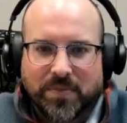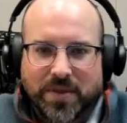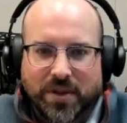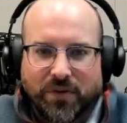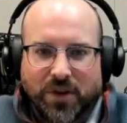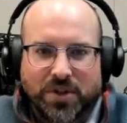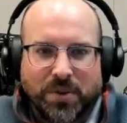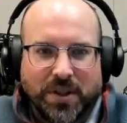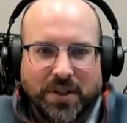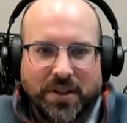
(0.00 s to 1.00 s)
the first
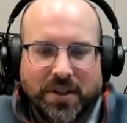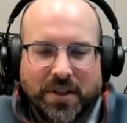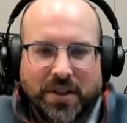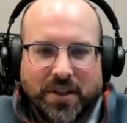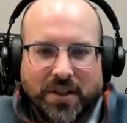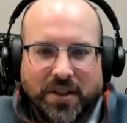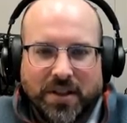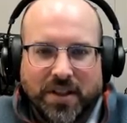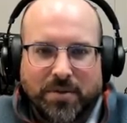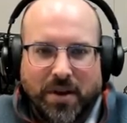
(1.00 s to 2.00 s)
one
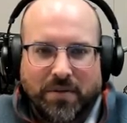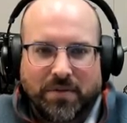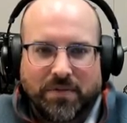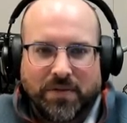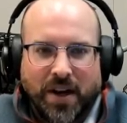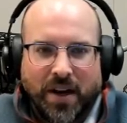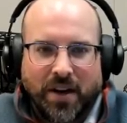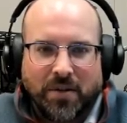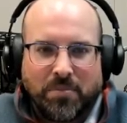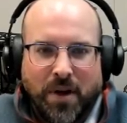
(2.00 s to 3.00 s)
is about
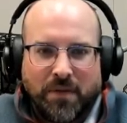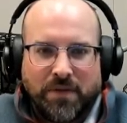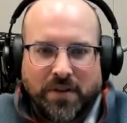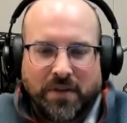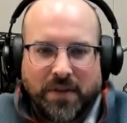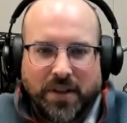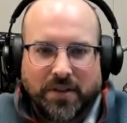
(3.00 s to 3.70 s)
50 feet.